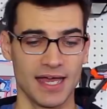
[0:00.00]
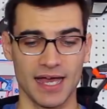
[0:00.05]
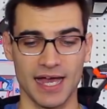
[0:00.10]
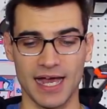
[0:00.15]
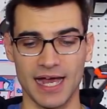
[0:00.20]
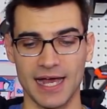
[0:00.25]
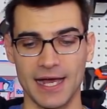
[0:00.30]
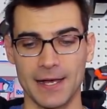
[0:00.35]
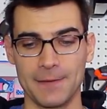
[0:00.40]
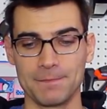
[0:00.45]

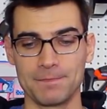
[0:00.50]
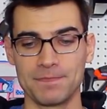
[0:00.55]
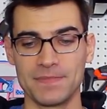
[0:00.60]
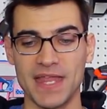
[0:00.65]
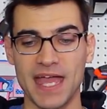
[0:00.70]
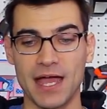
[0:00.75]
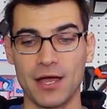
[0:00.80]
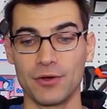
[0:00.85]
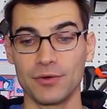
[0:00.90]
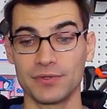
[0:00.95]

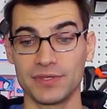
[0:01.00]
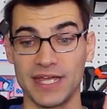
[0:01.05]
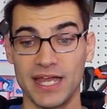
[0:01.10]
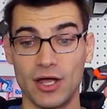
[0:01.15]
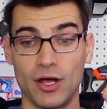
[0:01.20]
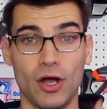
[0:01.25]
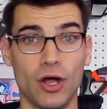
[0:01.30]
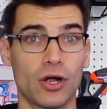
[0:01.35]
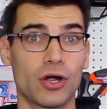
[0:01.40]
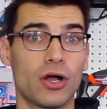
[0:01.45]
Now, they
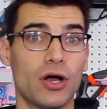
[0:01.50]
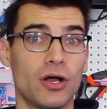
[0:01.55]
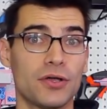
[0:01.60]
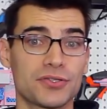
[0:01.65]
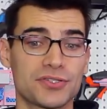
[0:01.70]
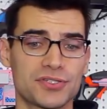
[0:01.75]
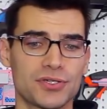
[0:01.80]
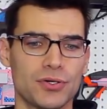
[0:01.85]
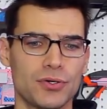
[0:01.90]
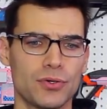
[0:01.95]
are
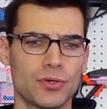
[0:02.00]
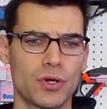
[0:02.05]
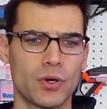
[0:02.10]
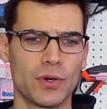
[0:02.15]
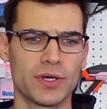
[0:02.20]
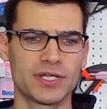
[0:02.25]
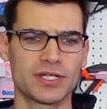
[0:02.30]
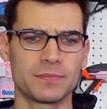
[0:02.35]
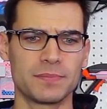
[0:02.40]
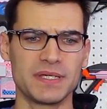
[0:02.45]
also
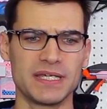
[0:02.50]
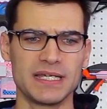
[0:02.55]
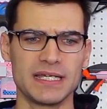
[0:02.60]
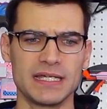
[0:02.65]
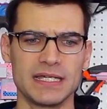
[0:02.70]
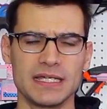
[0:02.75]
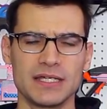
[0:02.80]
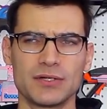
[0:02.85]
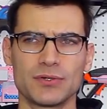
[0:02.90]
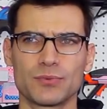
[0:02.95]
going to
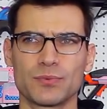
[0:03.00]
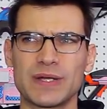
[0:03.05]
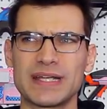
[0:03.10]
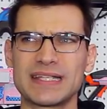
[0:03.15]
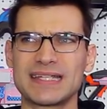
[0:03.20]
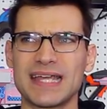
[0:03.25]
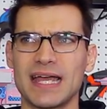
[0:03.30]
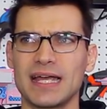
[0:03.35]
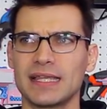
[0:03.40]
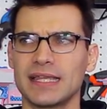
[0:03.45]
be
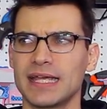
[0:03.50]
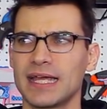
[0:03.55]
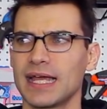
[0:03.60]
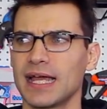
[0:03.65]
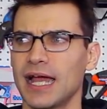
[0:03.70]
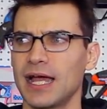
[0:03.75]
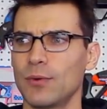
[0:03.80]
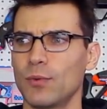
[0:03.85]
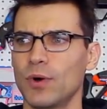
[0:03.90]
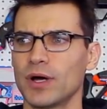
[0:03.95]
retailing,
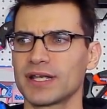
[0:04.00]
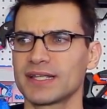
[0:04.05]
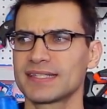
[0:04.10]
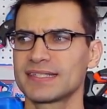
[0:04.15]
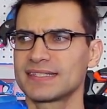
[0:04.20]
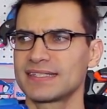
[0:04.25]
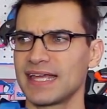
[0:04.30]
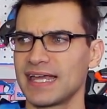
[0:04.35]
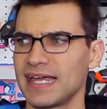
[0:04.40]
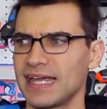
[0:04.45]
I want to
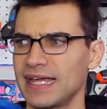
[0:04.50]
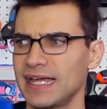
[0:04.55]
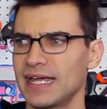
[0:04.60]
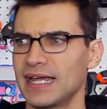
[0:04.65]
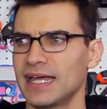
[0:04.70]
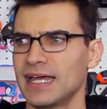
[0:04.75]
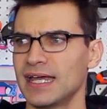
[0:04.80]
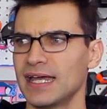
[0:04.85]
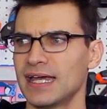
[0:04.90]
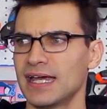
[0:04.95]
say,
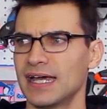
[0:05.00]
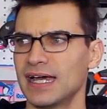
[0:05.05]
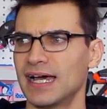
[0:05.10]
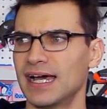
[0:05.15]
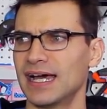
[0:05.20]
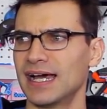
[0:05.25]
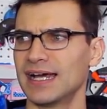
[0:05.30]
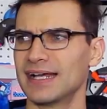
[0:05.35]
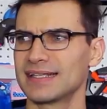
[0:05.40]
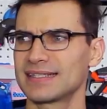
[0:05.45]

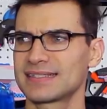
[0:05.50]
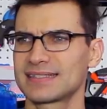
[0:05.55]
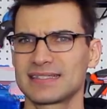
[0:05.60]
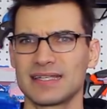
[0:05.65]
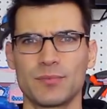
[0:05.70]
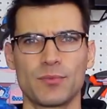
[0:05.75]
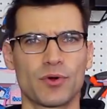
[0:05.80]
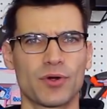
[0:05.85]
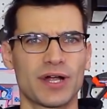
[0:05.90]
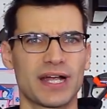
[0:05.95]

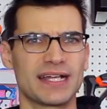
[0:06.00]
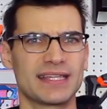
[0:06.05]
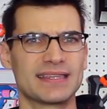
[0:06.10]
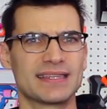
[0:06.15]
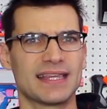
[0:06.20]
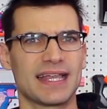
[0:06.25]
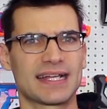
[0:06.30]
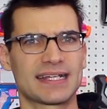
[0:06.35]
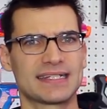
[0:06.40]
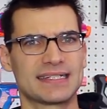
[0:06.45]
somewhere in
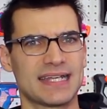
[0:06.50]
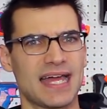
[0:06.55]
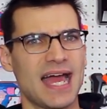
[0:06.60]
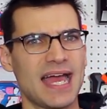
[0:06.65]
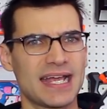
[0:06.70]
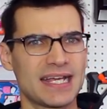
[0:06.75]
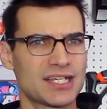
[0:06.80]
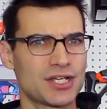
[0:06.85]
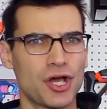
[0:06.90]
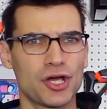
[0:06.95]
like
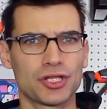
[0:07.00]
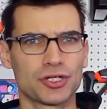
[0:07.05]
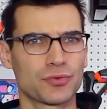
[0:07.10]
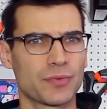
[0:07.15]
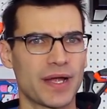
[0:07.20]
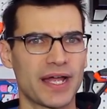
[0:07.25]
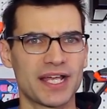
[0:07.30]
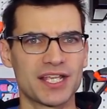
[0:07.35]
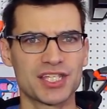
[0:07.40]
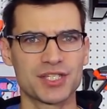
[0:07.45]
$9
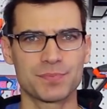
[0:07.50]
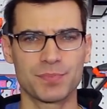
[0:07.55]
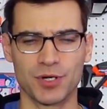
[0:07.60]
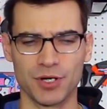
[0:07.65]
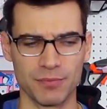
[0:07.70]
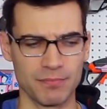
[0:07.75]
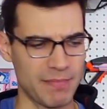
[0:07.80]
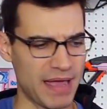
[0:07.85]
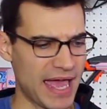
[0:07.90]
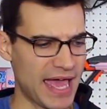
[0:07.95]
range
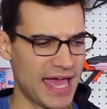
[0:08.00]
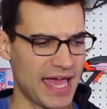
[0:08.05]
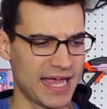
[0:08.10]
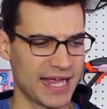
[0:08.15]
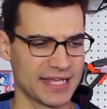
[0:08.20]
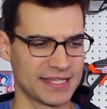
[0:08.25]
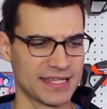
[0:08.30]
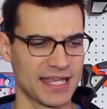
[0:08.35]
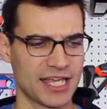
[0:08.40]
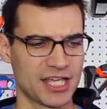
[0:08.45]
per mag
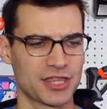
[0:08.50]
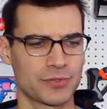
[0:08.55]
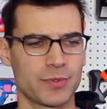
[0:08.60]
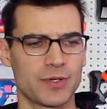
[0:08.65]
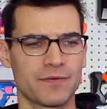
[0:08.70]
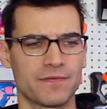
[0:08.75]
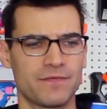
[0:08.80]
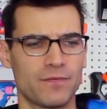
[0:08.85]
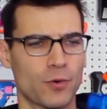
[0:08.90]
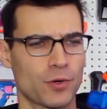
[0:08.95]
and like
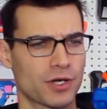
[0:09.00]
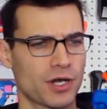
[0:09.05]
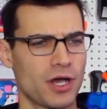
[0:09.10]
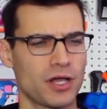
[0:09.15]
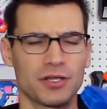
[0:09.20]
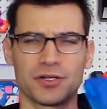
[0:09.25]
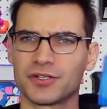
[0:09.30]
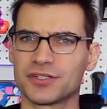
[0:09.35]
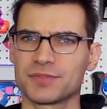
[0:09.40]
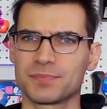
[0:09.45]
$3 or
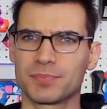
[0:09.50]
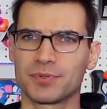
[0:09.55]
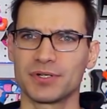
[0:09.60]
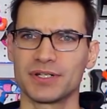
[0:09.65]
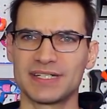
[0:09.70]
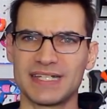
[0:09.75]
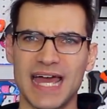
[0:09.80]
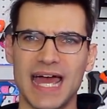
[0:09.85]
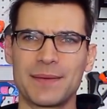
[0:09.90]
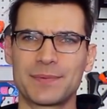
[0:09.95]
$4 per
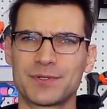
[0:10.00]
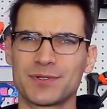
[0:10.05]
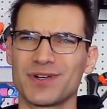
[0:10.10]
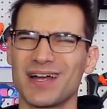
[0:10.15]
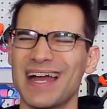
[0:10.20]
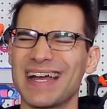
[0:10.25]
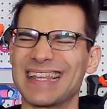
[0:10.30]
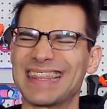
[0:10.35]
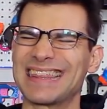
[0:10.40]
adapter, I